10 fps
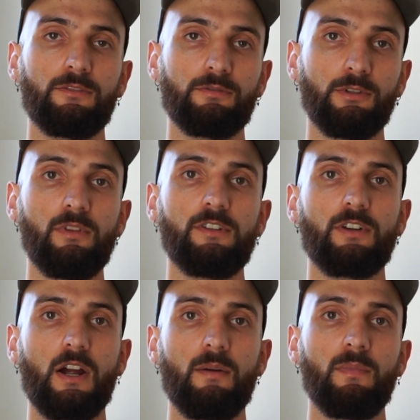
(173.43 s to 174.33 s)
through the
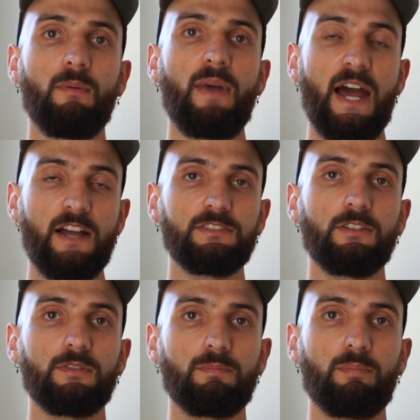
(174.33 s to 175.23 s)
drum, past
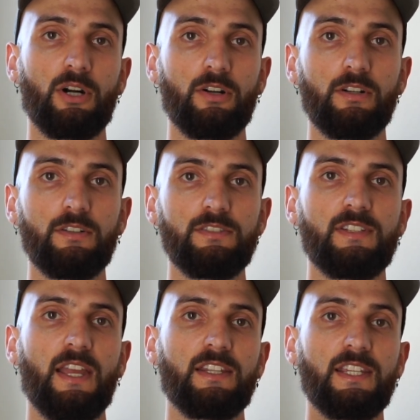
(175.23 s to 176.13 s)
those
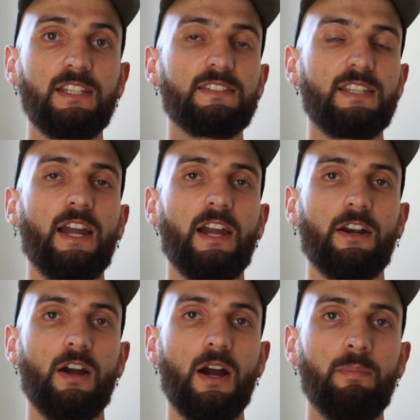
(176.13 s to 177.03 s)
burners, and heats that
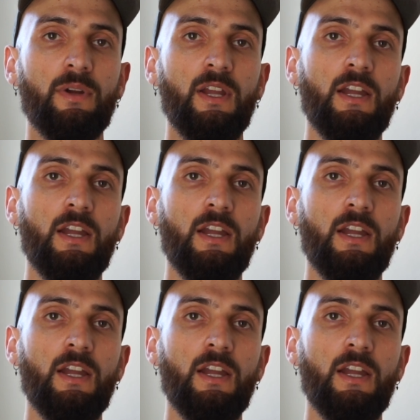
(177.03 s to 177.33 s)
air up.